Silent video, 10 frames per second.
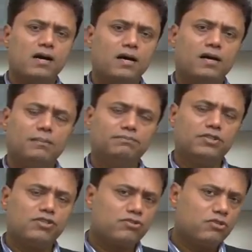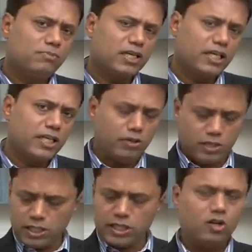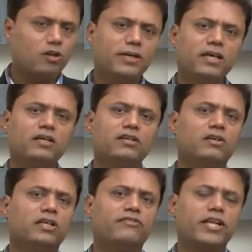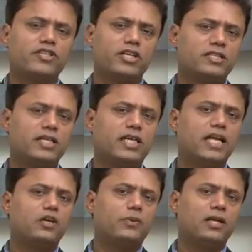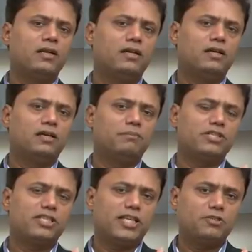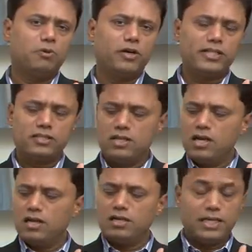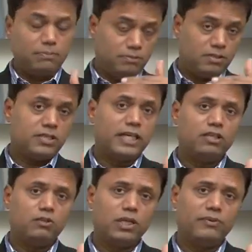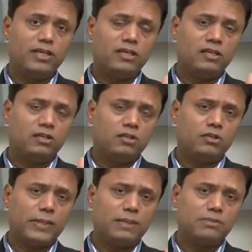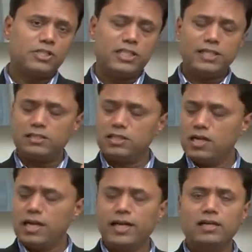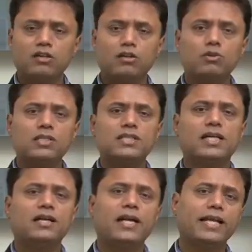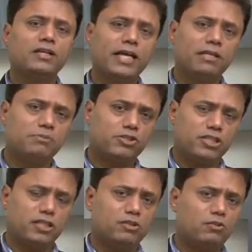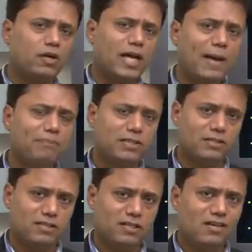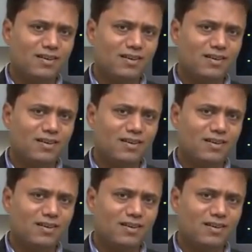But it cannot be, inflation is at 10, 12 percentage points, 10 to 11, 12%, and the growth is at 9%. So what happens?